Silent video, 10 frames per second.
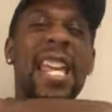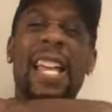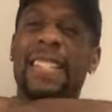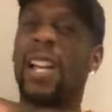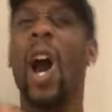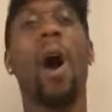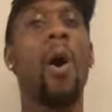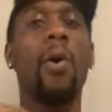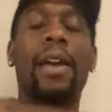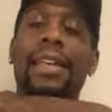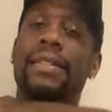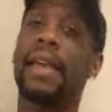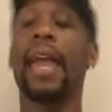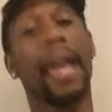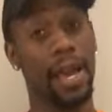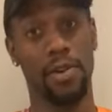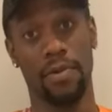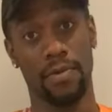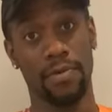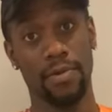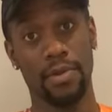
is cold as hell.